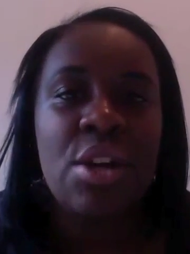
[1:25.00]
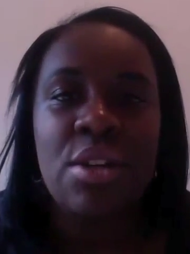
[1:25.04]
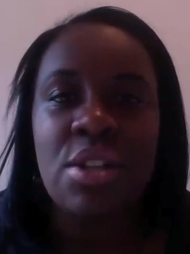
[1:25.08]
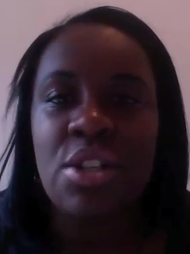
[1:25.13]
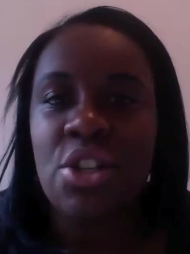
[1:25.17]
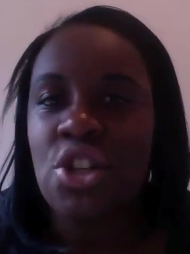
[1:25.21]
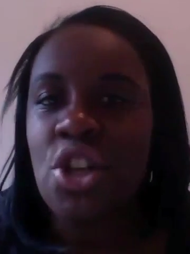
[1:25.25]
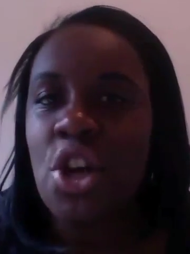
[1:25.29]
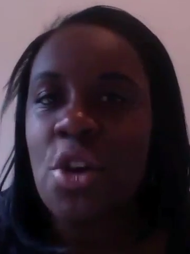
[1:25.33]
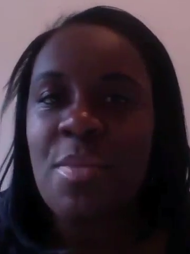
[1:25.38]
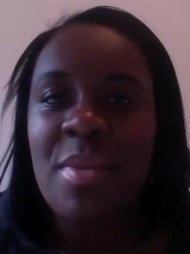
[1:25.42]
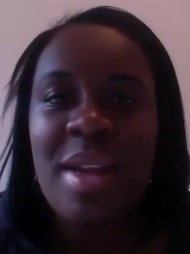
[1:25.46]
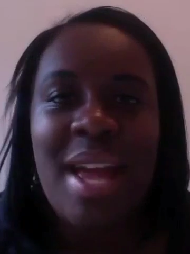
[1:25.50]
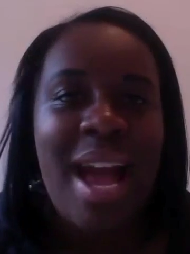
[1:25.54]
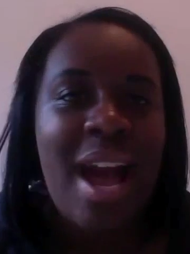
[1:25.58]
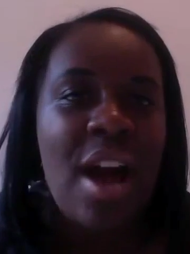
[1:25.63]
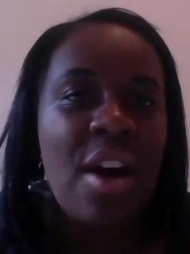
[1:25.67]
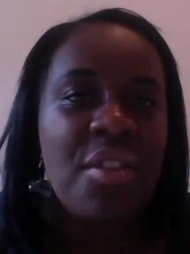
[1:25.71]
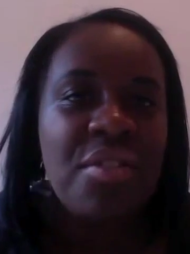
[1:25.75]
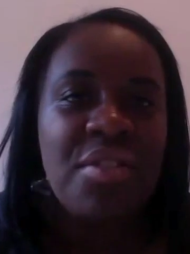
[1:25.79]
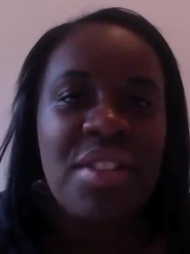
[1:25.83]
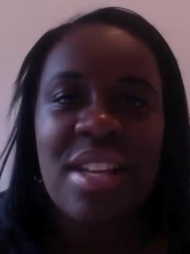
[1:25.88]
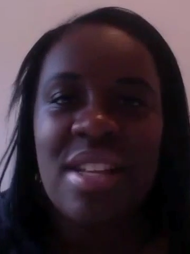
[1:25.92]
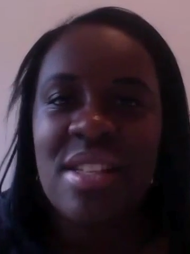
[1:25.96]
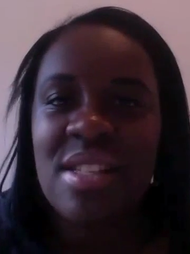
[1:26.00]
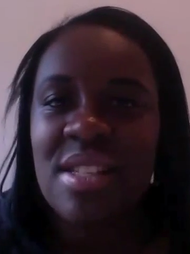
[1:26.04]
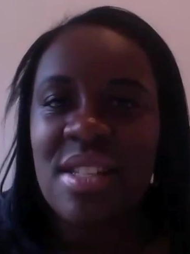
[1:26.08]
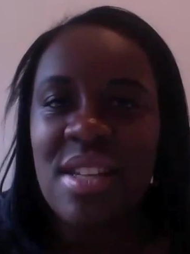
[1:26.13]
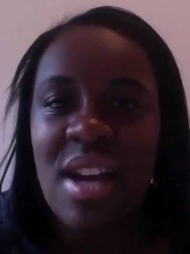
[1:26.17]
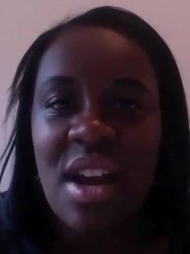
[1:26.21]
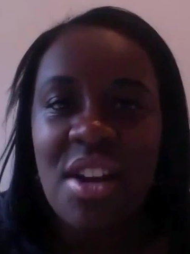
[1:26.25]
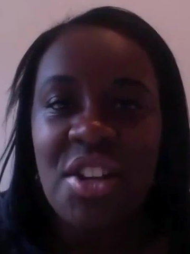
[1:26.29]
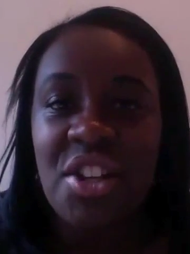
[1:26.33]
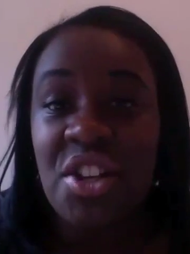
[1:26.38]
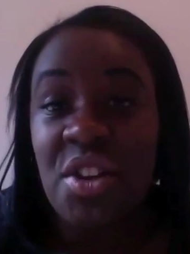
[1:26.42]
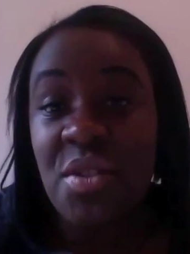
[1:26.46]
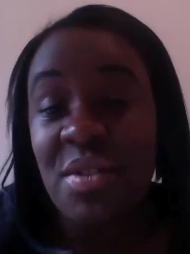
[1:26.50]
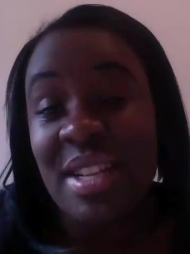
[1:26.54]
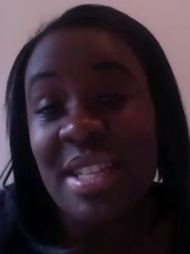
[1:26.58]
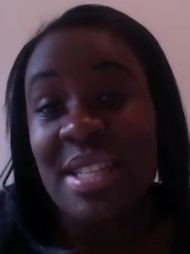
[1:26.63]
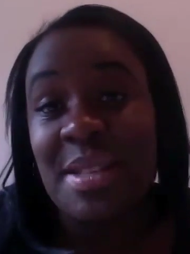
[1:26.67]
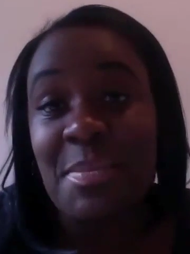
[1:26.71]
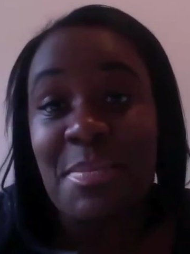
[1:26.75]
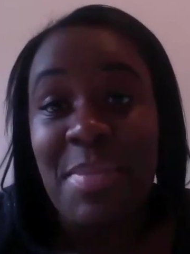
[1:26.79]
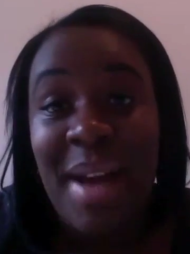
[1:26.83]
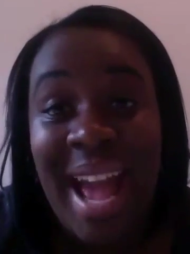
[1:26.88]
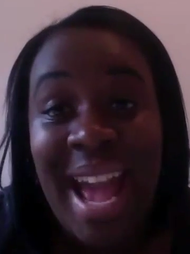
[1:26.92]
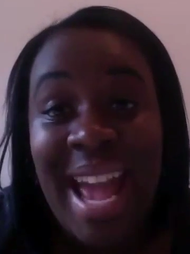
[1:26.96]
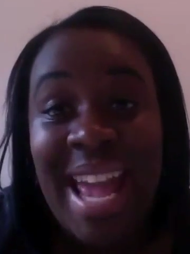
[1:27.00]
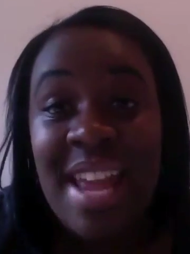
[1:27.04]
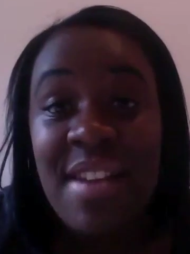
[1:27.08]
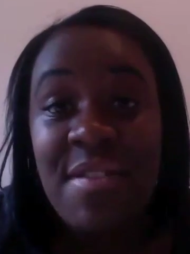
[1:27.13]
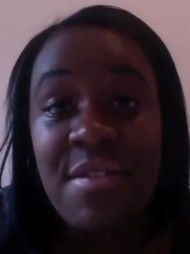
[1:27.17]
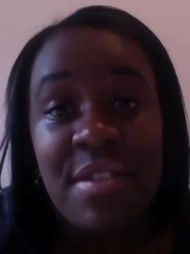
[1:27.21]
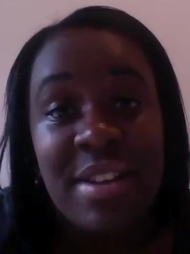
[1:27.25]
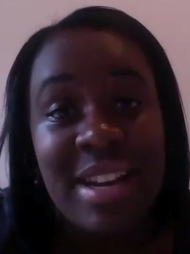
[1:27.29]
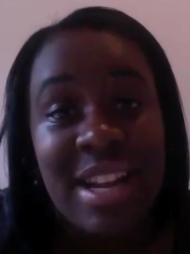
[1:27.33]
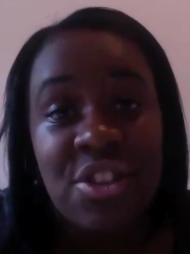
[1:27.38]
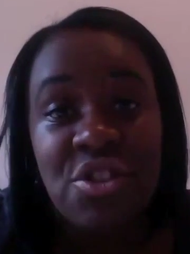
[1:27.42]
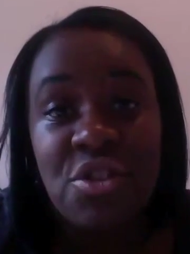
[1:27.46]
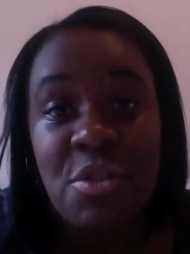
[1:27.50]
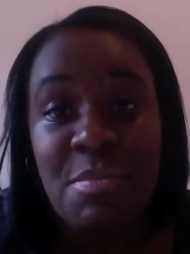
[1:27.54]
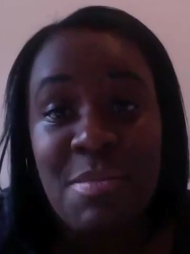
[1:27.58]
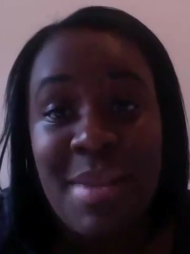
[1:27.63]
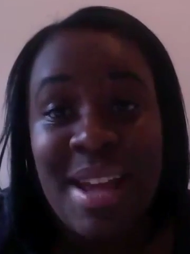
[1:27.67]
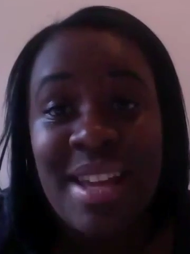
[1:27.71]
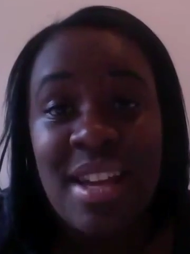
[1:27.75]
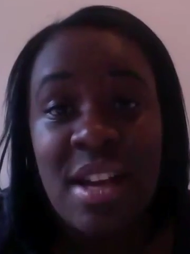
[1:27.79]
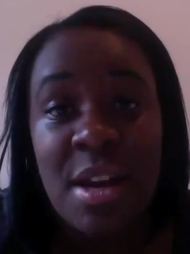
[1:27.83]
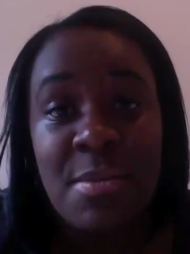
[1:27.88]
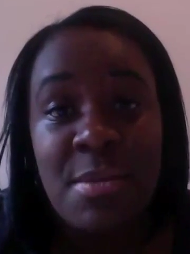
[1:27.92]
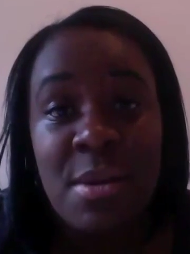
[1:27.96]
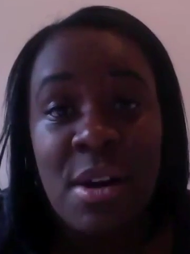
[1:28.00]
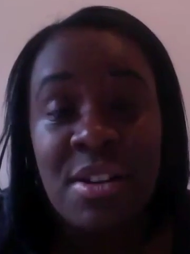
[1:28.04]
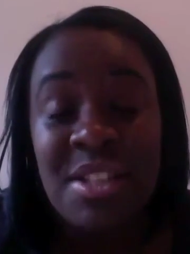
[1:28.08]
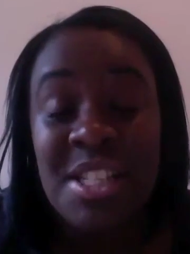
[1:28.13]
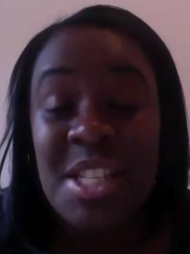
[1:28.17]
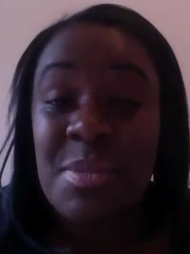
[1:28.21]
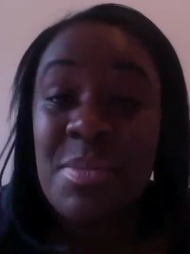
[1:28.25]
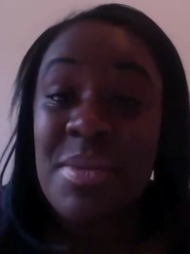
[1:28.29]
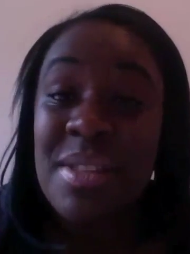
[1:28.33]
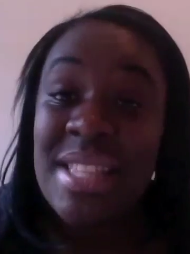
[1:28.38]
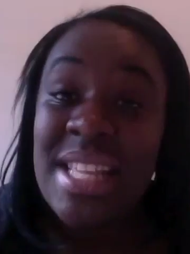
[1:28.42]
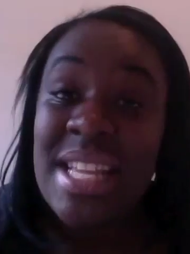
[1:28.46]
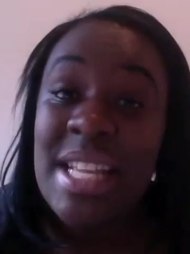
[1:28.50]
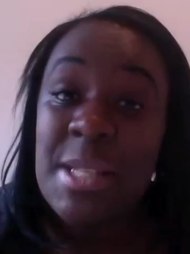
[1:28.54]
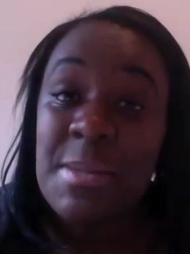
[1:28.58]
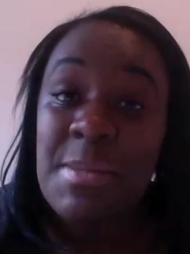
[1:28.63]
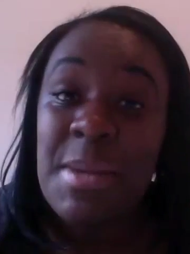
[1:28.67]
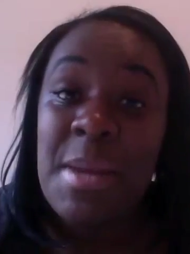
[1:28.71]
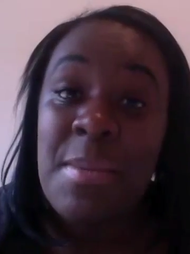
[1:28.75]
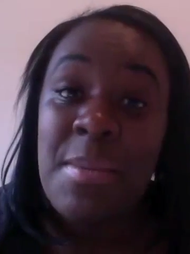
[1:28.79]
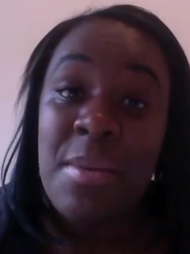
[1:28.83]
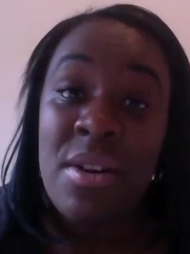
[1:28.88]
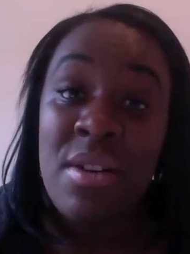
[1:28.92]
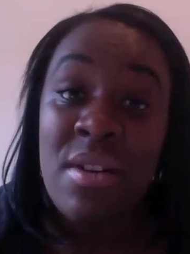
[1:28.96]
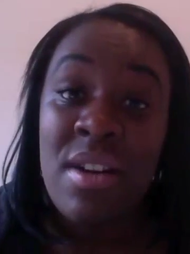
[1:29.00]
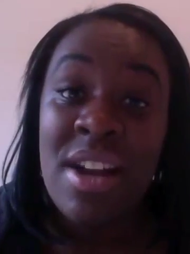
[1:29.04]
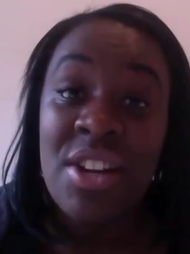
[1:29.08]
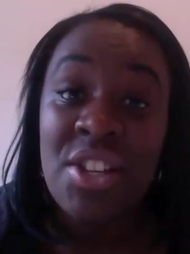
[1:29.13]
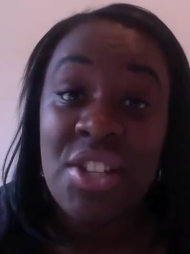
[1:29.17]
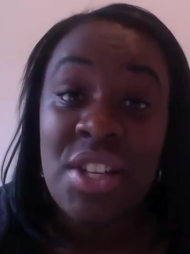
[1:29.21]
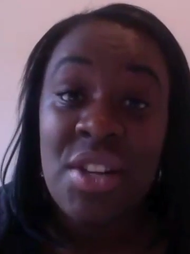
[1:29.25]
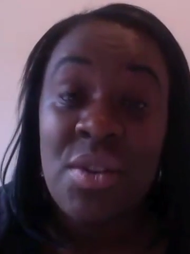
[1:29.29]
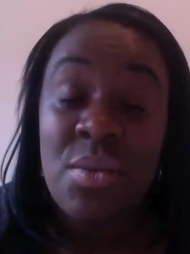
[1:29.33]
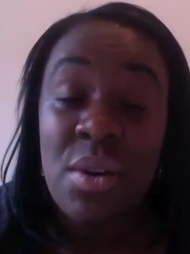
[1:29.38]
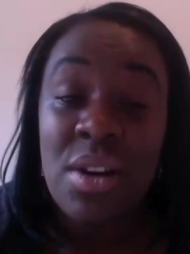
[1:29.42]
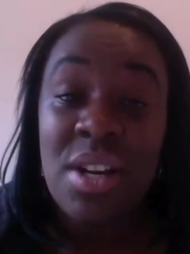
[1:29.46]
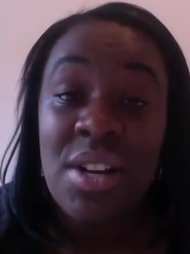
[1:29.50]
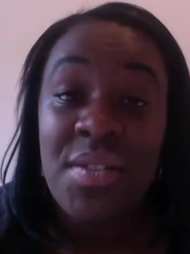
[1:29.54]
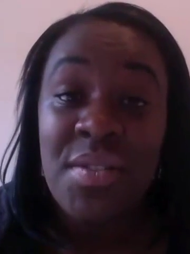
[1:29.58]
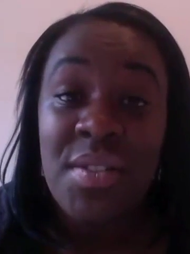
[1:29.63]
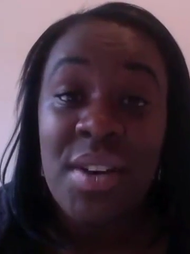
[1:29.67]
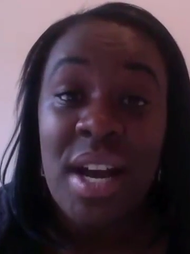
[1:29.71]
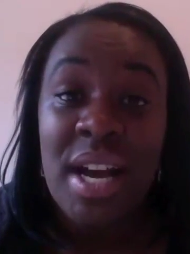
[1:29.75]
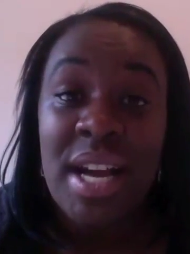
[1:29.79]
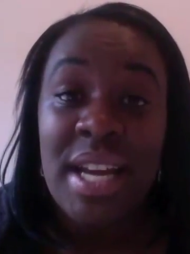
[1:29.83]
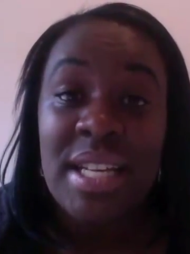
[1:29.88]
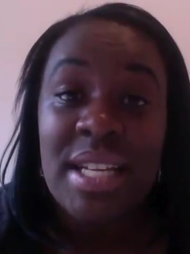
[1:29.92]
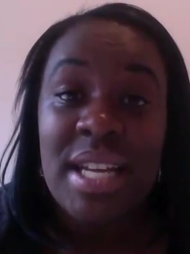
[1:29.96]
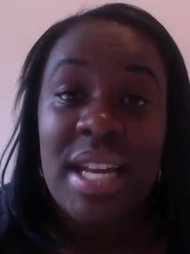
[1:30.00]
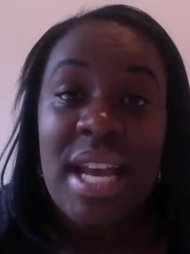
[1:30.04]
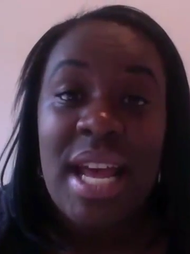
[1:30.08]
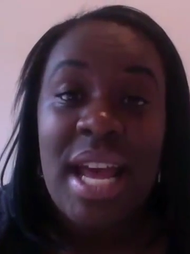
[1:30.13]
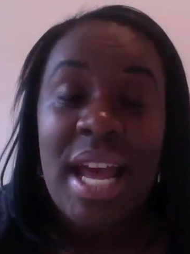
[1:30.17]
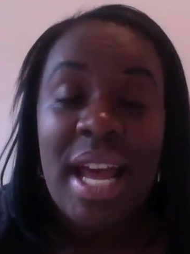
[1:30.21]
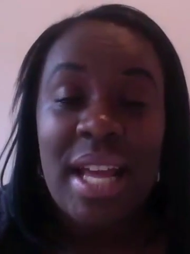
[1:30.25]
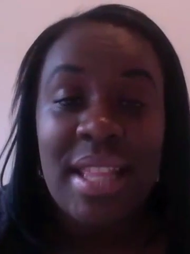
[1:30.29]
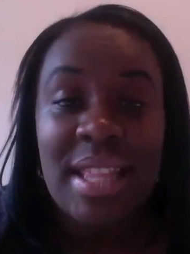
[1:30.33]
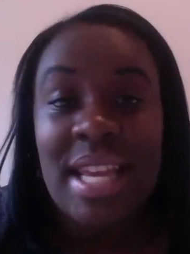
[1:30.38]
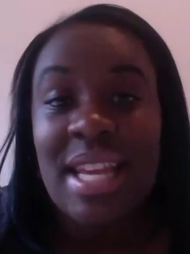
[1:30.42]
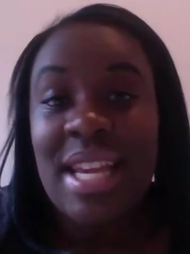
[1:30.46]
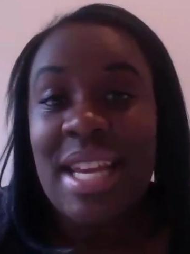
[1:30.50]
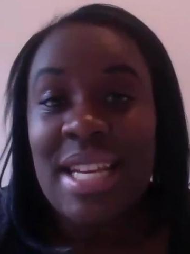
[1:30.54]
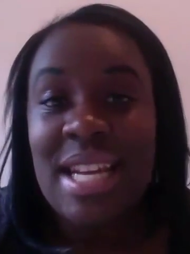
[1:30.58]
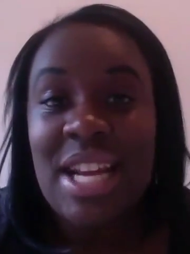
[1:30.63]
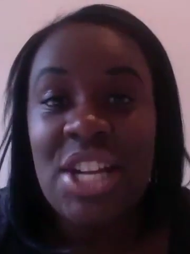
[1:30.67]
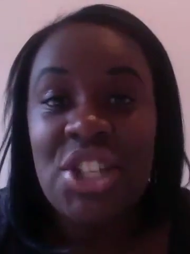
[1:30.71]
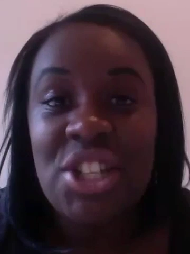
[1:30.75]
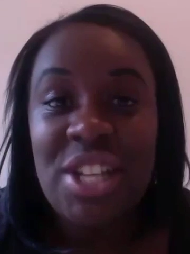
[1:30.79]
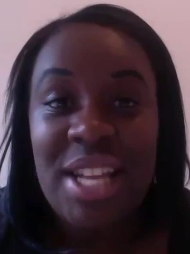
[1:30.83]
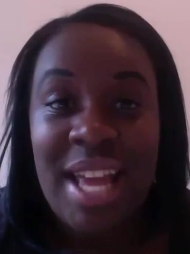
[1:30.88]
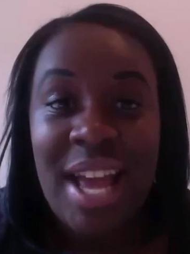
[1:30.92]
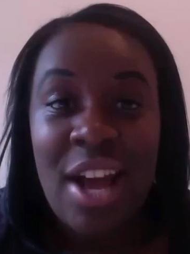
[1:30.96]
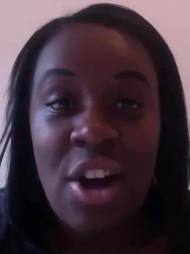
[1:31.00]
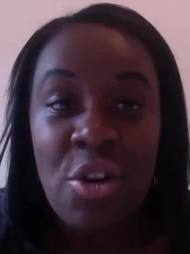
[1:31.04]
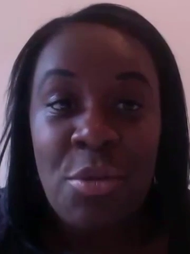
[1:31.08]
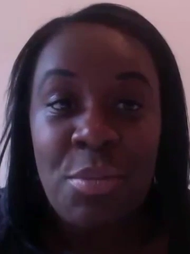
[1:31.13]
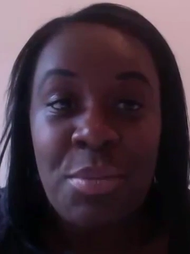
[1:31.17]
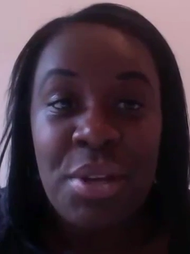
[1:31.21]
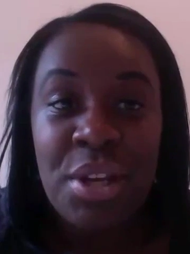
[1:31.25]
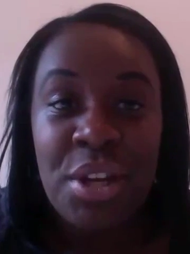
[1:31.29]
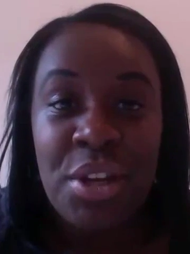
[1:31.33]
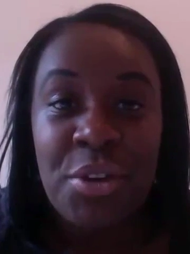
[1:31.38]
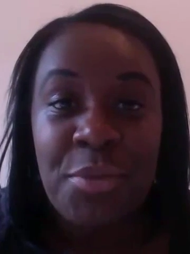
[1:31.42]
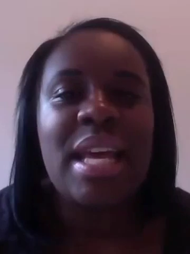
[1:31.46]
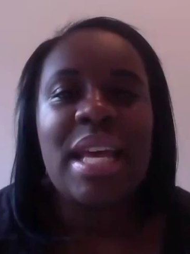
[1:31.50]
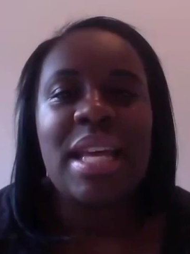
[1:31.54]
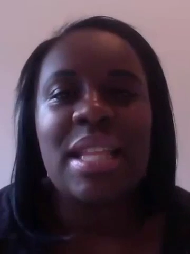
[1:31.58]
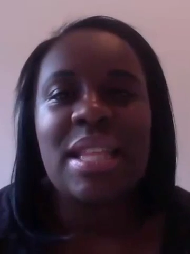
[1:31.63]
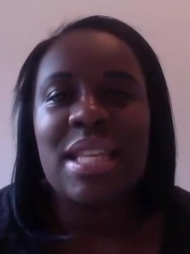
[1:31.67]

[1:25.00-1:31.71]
show me how things are done. You don't need to pay for an actual makeup artist, but these people are actually qualified and they can actually help you.